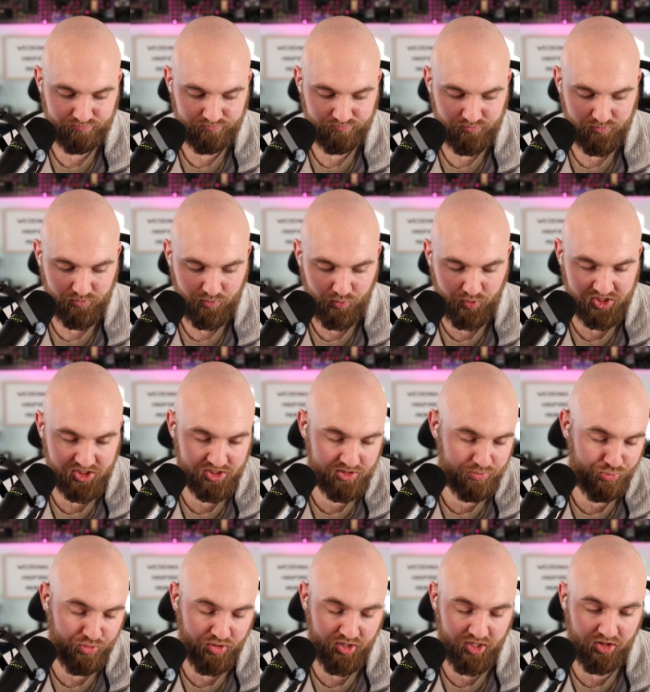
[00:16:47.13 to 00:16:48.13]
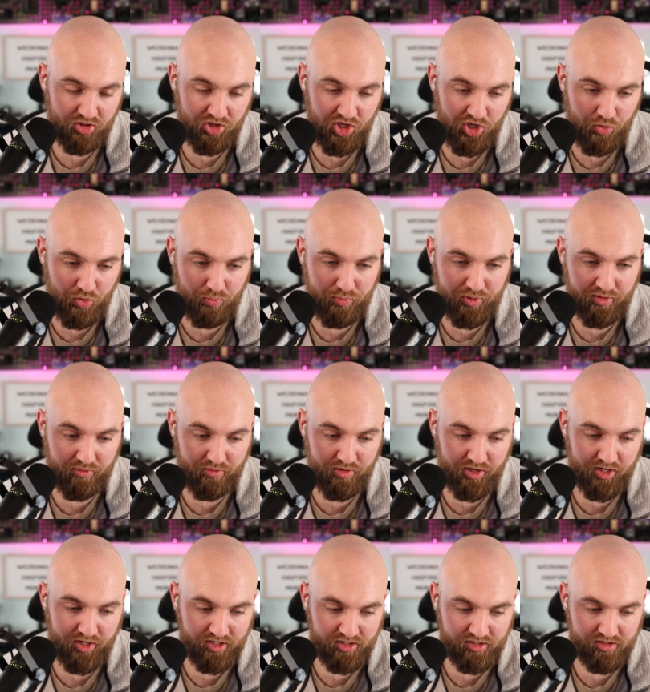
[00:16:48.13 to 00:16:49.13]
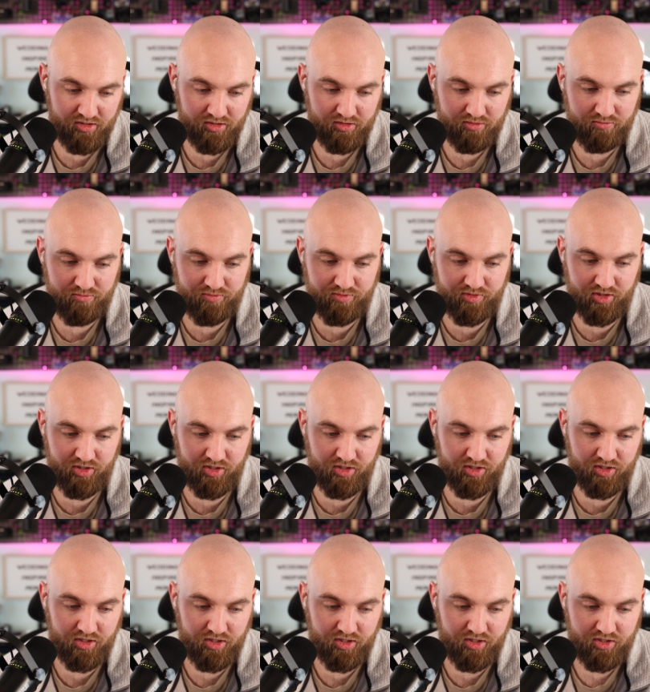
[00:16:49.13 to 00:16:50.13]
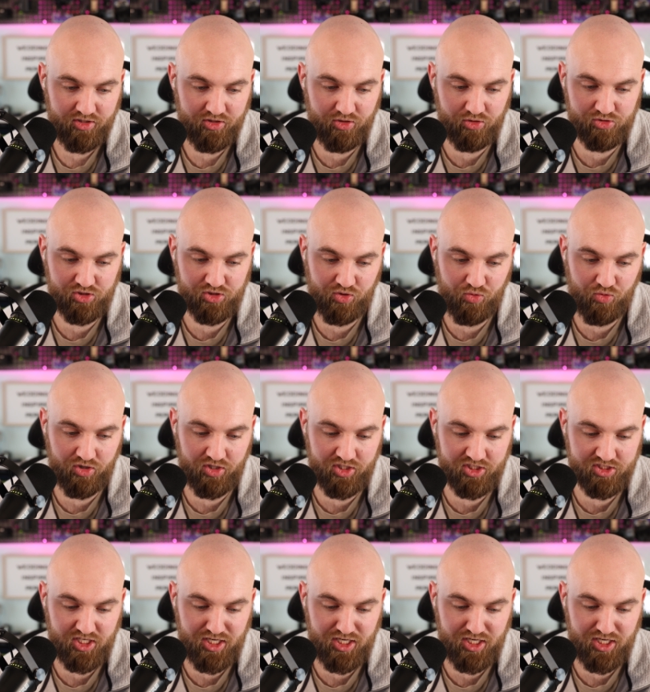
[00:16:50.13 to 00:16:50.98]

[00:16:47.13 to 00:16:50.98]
which is a pretty low bit rate for those recorders.